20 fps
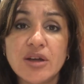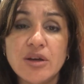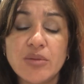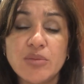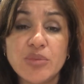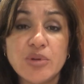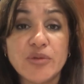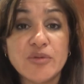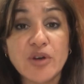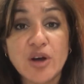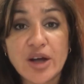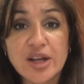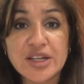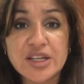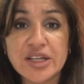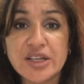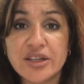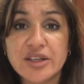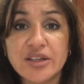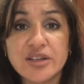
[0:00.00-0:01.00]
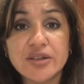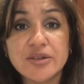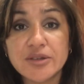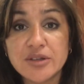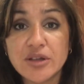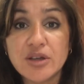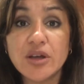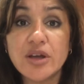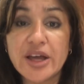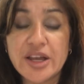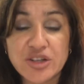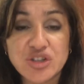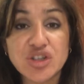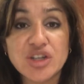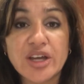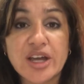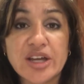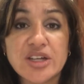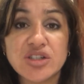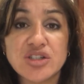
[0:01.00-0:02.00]
providing
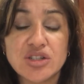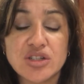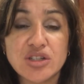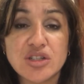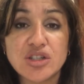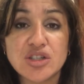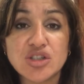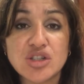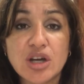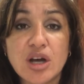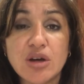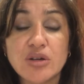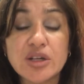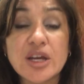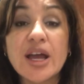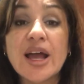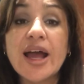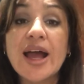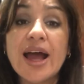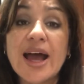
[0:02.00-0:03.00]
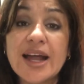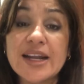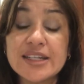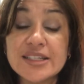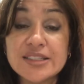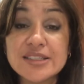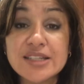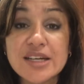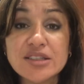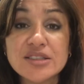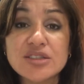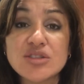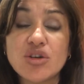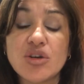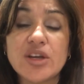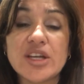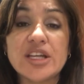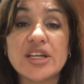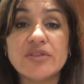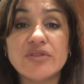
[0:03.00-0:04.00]
education to the child, and it does
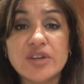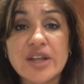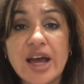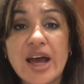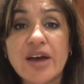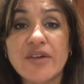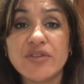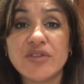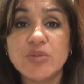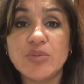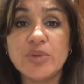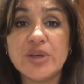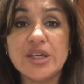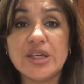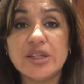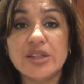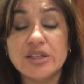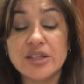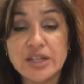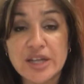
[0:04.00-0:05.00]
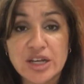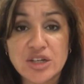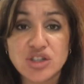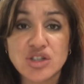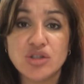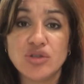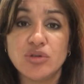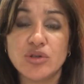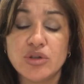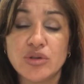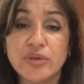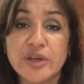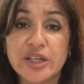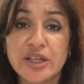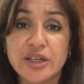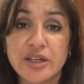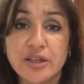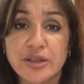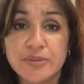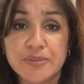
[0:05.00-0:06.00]
not even have to be the national
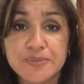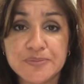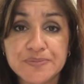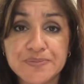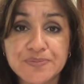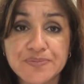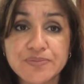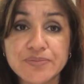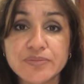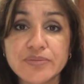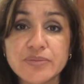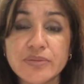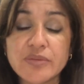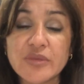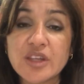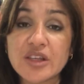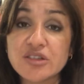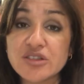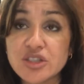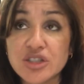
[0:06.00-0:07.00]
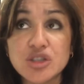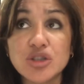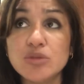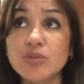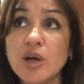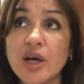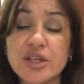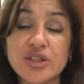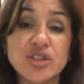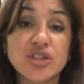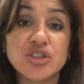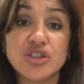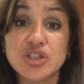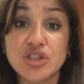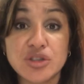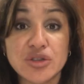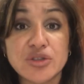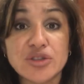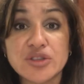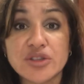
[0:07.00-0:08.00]
curriculum. So you might
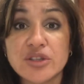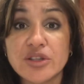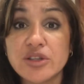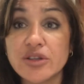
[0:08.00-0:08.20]
choose